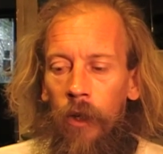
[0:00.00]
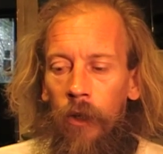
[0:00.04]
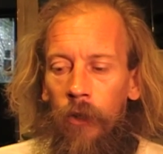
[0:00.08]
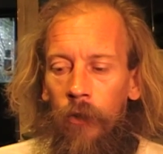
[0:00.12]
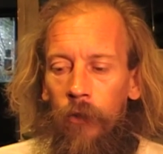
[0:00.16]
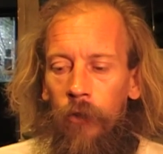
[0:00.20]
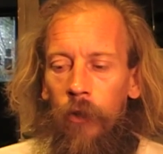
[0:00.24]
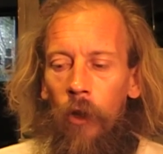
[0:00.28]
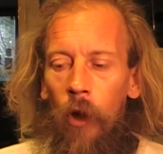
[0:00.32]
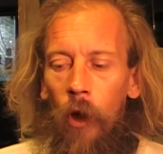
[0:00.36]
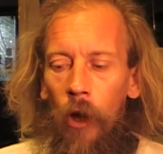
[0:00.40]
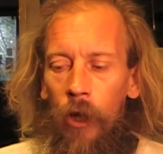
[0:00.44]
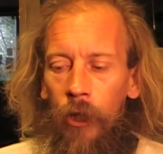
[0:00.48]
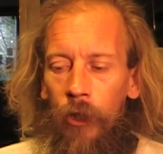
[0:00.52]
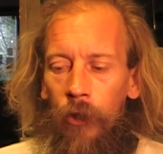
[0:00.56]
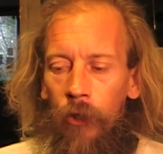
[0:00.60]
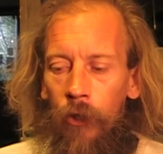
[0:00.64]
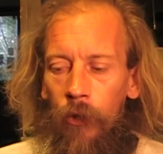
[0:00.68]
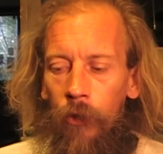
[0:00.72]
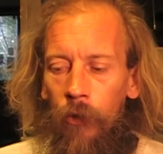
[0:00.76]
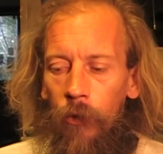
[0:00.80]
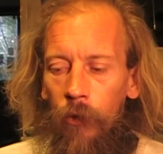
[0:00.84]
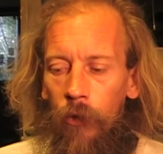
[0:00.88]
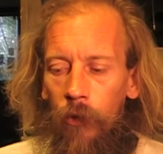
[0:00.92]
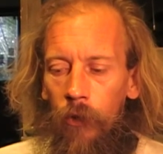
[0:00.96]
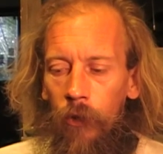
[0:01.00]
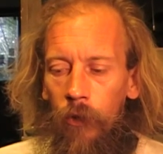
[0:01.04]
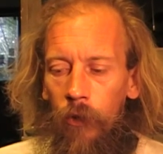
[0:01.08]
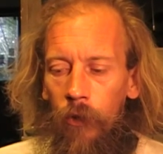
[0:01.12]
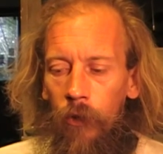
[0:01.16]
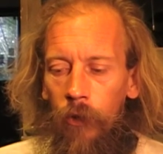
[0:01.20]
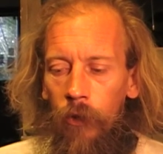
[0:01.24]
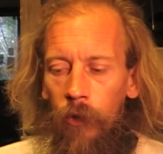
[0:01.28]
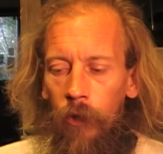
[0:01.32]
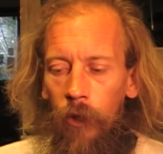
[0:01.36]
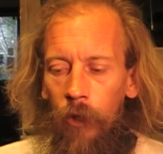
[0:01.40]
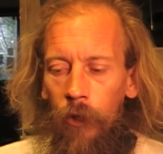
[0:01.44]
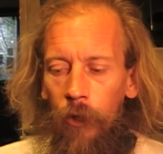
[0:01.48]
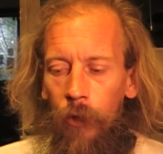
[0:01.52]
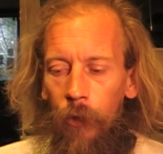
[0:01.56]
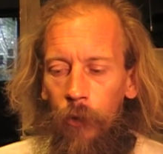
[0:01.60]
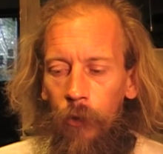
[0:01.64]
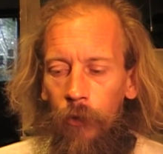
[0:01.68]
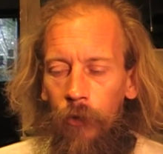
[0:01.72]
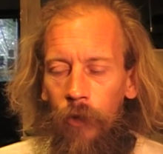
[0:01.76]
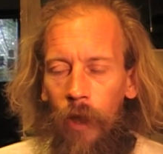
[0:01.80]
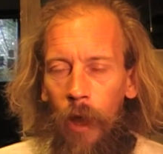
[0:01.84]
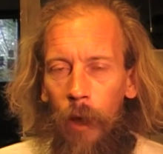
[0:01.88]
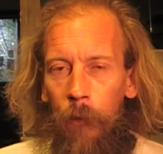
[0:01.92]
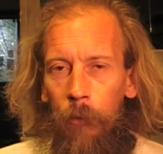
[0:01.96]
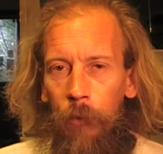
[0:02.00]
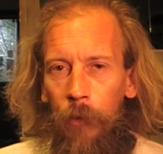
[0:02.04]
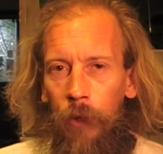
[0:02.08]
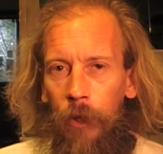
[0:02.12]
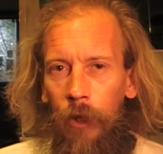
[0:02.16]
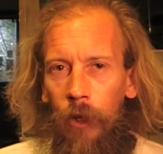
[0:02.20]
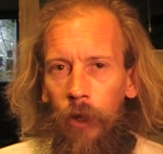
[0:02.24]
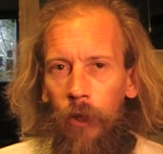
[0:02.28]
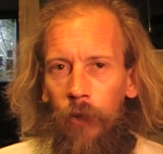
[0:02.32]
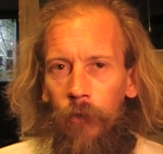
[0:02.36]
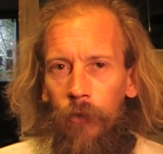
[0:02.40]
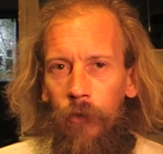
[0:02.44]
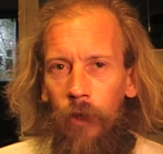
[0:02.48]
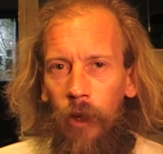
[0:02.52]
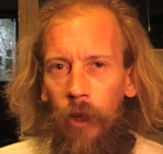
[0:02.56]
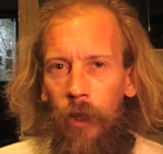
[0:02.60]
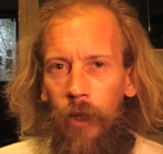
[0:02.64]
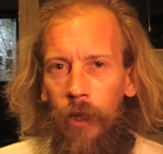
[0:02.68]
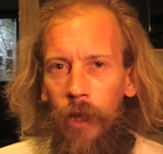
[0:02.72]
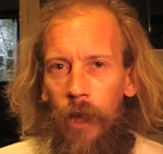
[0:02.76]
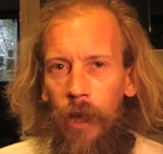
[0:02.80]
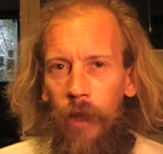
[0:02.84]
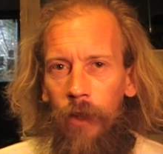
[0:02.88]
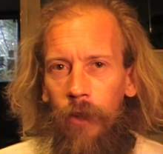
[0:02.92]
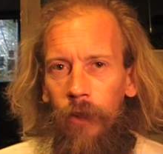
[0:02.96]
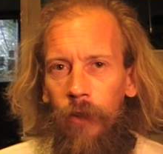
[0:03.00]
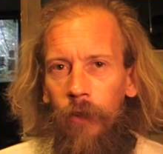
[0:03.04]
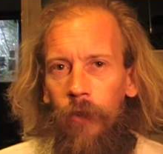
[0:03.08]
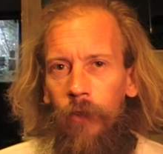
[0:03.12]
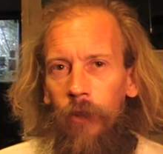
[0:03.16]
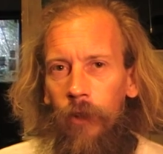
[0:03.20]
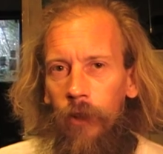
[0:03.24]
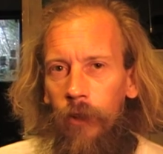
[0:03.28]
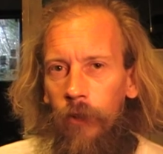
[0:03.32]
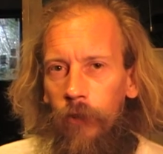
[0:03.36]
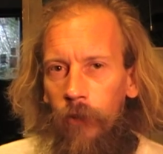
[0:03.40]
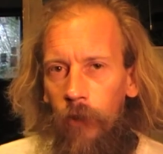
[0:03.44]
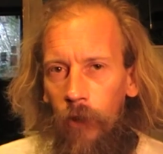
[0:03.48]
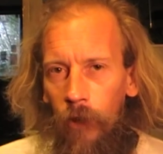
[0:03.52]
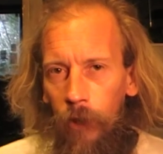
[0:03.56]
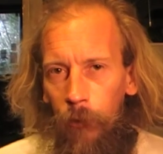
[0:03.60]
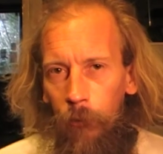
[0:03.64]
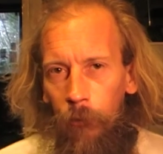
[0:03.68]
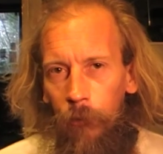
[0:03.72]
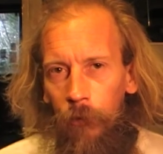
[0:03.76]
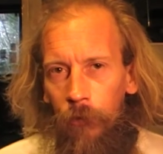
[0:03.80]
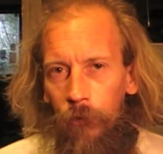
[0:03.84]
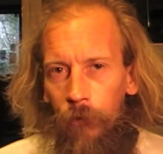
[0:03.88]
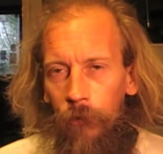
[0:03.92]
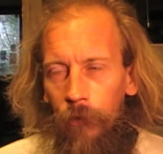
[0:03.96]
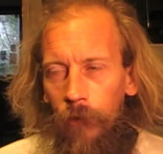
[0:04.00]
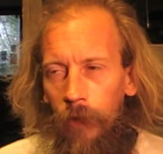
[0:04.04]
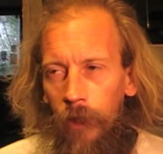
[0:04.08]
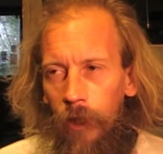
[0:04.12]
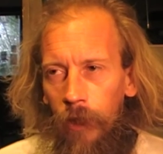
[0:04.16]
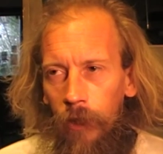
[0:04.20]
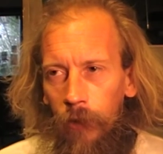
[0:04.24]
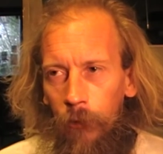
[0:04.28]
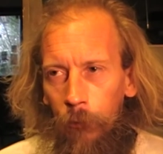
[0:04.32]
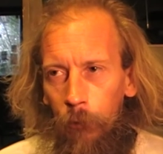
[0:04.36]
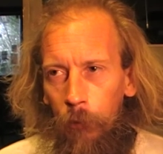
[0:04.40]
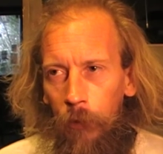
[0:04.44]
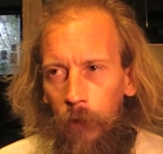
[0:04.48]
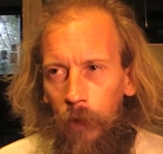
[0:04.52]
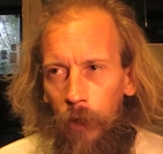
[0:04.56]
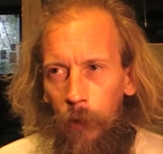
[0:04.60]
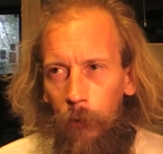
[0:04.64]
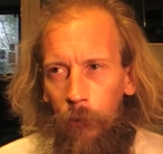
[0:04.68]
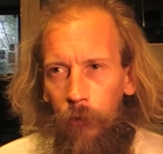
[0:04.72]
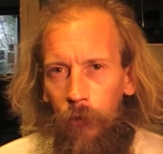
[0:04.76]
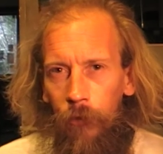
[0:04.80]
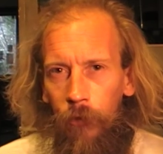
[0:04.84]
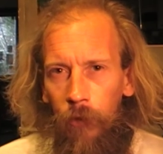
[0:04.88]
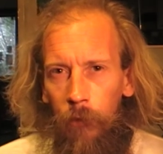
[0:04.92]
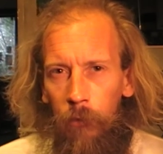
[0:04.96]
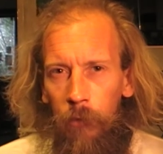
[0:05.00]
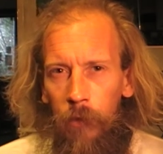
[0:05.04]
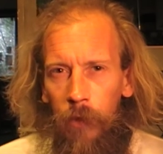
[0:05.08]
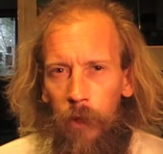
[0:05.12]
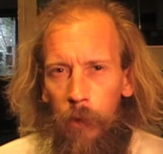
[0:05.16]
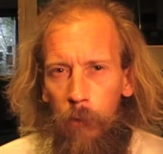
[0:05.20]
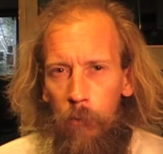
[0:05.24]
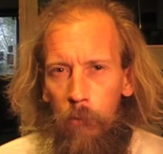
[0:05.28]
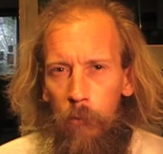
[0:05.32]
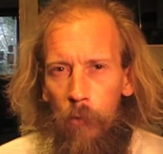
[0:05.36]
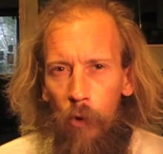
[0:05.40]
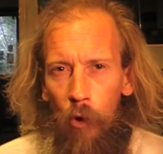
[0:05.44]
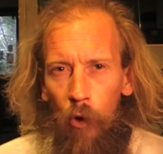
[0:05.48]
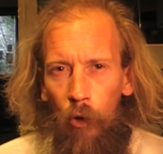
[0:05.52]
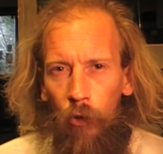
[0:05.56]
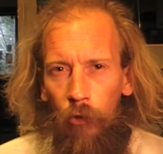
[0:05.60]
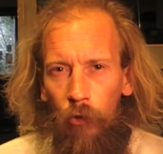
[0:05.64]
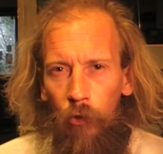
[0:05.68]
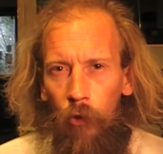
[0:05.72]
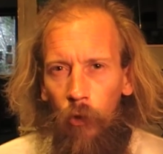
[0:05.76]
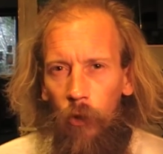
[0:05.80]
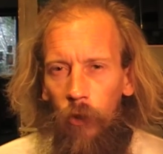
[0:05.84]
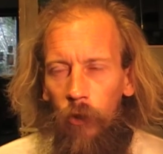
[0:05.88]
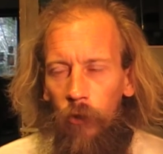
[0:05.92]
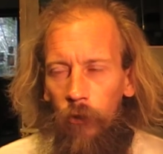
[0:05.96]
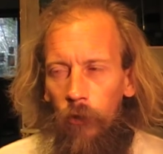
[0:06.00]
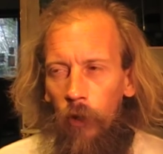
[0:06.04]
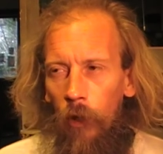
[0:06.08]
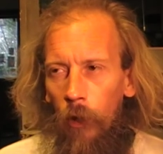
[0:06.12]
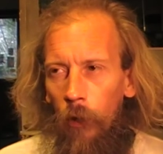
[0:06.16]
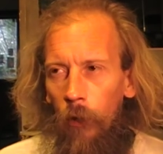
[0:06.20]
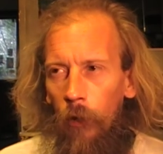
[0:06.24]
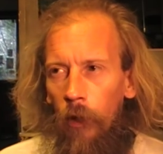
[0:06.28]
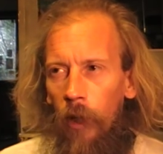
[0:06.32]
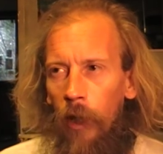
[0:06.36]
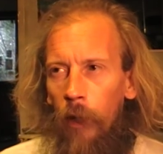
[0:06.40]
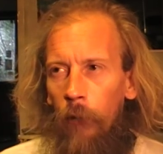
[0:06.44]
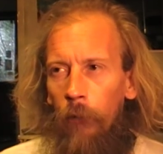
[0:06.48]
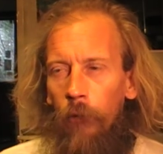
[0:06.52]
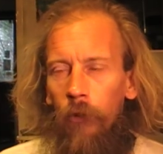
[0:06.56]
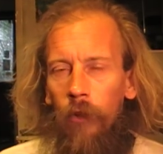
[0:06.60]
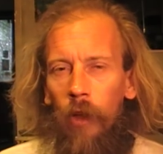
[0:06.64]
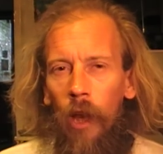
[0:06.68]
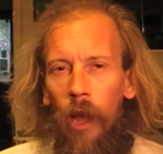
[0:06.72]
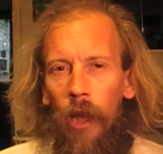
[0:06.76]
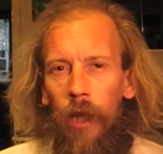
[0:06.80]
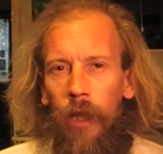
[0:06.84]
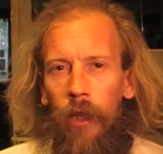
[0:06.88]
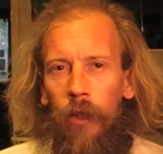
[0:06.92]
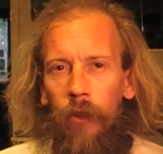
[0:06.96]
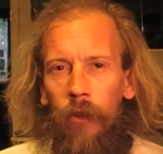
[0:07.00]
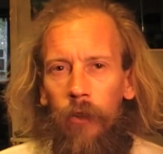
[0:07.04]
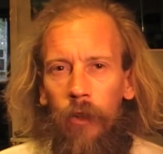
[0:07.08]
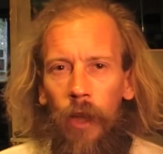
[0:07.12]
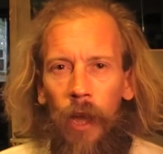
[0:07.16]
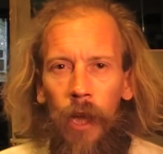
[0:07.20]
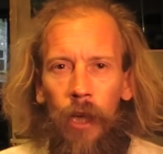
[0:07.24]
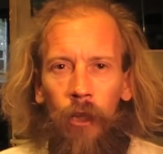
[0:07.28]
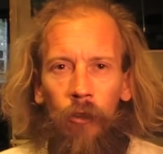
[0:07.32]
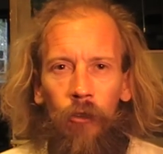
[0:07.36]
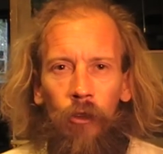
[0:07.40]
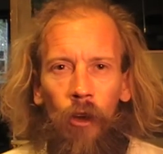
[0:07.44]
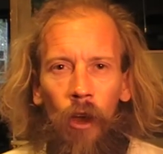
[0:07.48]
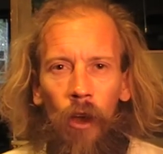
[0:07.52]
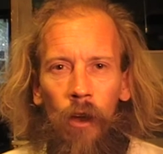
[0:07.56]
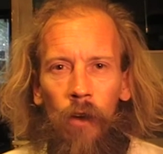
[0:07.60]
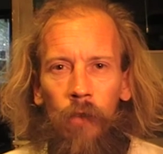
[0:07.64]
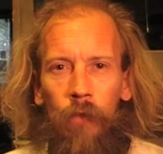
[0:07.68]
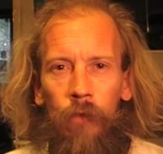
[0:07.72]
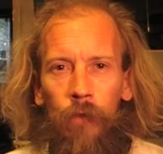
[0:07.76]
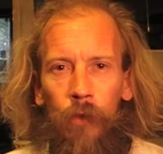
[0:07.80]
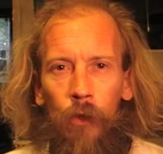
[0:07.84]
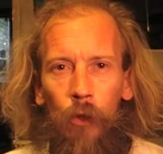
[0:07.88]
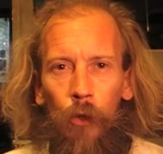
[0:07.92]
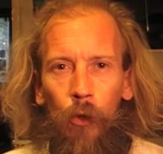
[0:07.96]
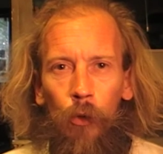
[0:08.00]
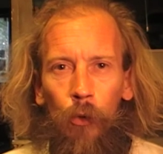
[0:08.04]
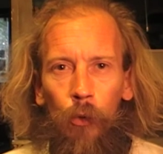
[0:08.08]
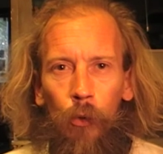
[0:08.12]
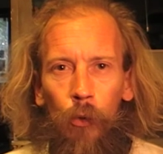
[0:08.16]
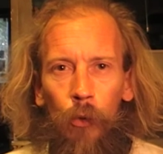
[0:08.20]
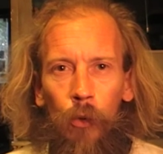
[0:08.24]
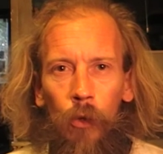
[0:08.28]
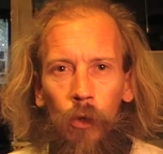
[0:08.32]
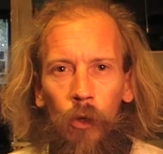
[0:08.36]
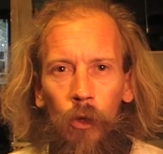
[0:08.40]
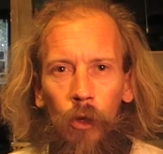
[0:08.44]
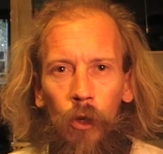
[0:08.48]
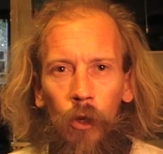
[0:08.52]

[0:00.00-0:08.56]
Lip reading: So I knew it was happening, and I started getting these excitement feelings, but there was something more to it. So it was like a deja vu.